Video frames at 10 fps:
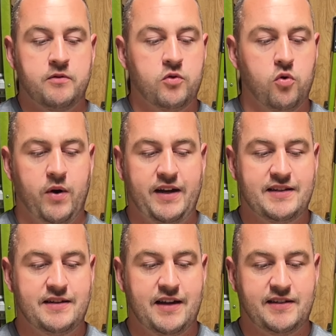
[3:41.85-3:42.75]

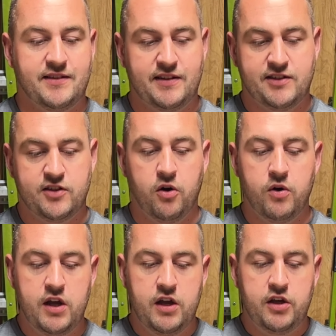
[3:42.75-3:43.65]
quite nicely. So,
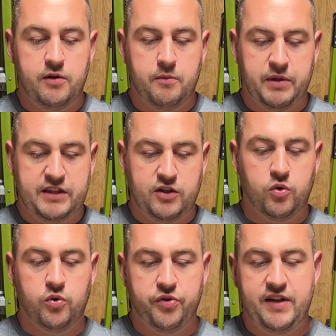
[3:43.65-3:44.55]
but the
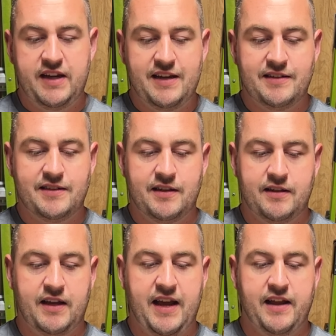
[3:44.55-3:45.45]
cool thing is,
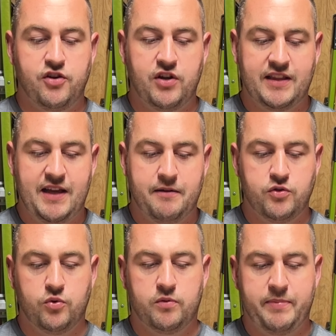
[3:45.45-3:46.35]
again, you got that
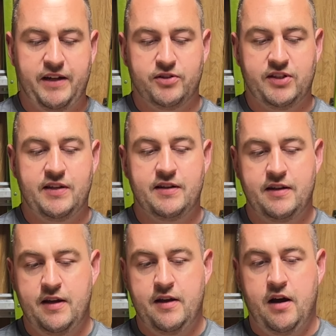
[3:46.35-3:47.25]
tool belt
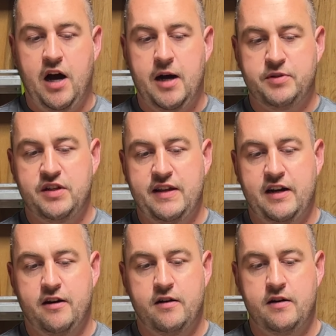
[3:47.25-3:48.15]
option
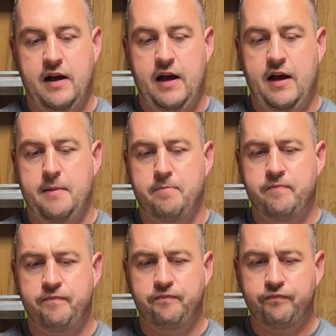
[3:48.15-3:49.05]
there. Um,
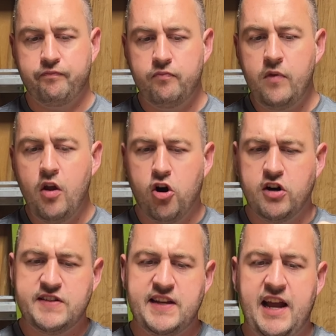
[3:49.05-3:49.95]
hard
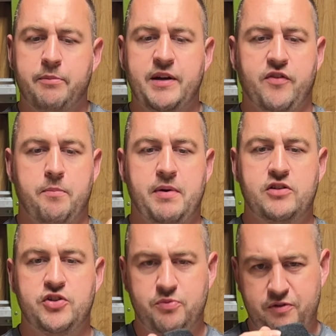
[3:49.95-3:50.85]
to say how big of a
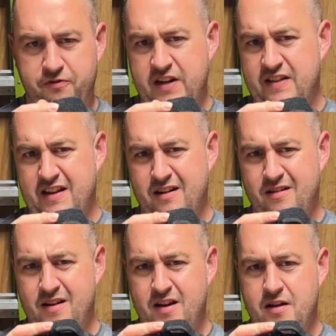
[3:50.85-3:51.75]
belt you would fit in there,
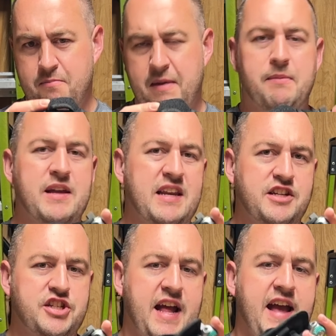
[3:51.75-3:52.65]
maybe an
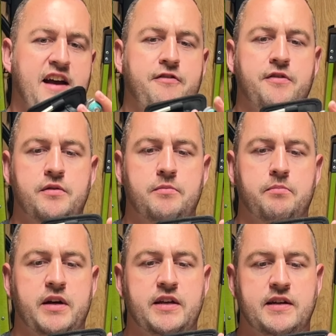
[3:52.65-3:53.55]
inch and a half,
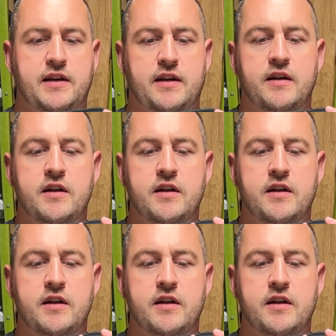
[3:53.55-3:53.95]
but uh,